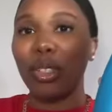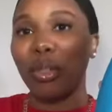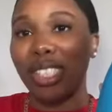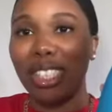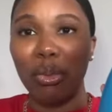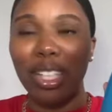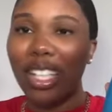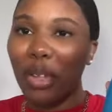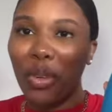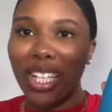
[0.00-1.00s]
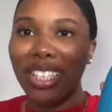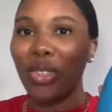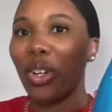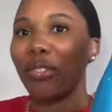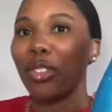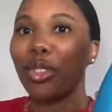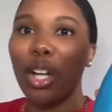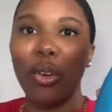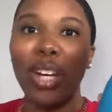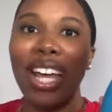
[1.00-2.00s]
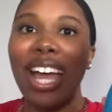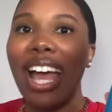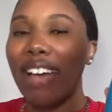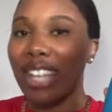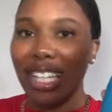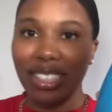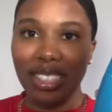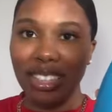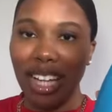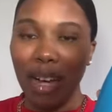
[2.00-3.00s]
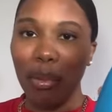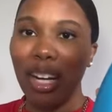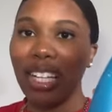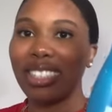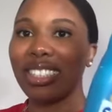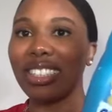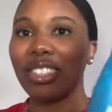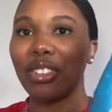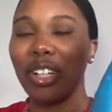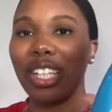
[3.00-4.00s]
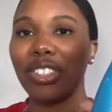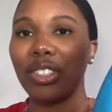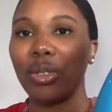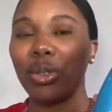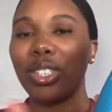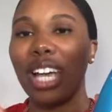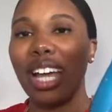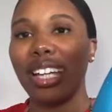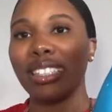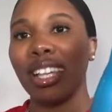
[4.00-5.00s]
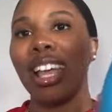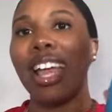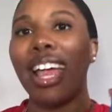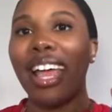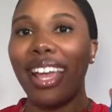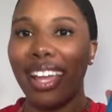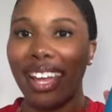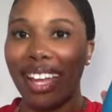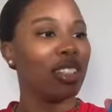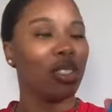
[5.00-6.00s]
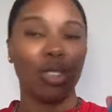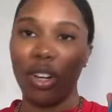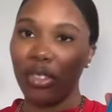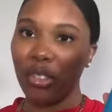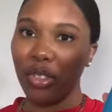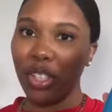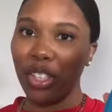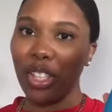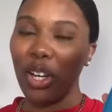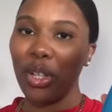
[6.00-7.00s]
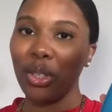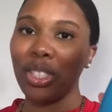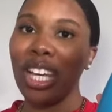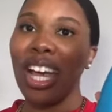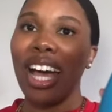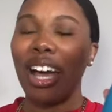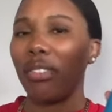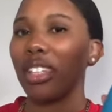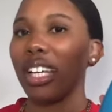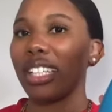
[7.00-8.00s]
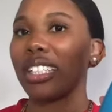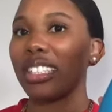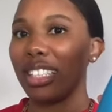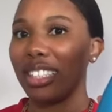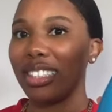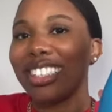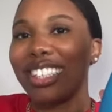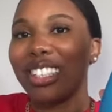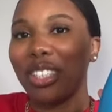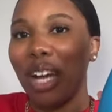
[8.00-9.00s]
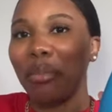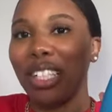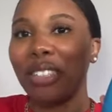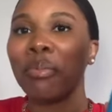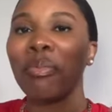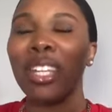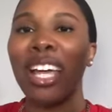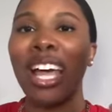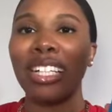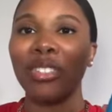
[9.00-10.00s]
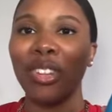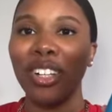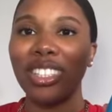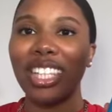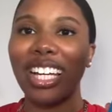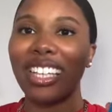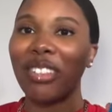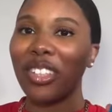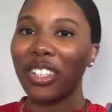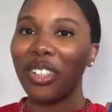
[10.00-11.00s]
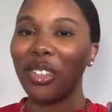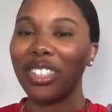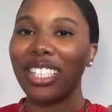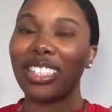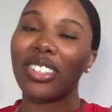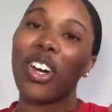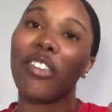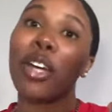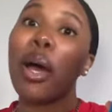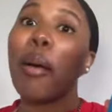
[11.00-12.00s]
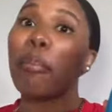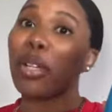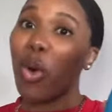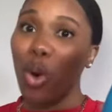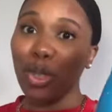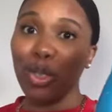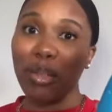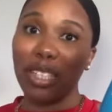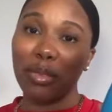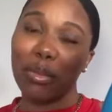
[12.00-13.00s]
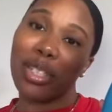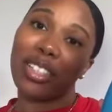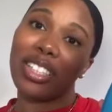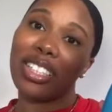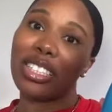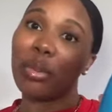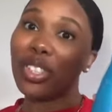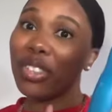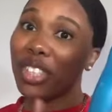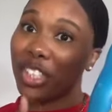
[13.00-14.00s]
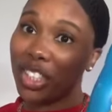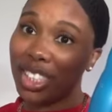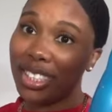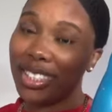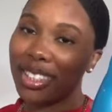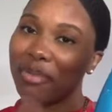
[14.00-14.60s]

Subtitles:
want to stick with liquids, or if you don't have access to Tide Pods, this is great to use as a softener for your clothes. I feel like it does get the job done as far as like leaving your clothes nice and soft, but also making them smell good, especially for your sheets.